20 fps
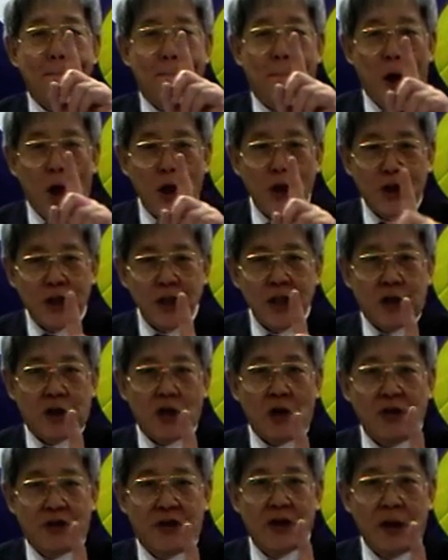politicians
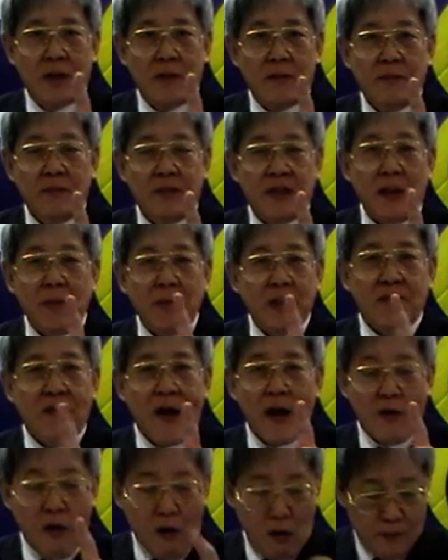concerned. Something is
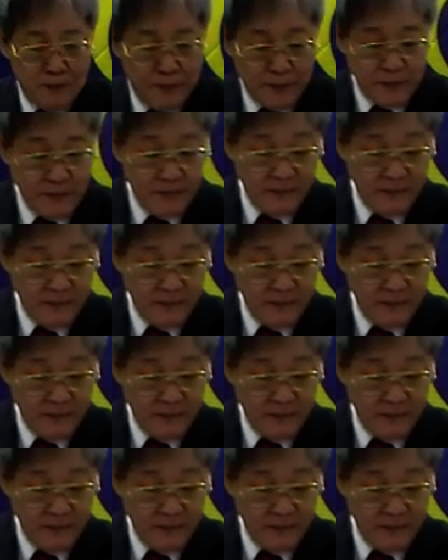very wrong.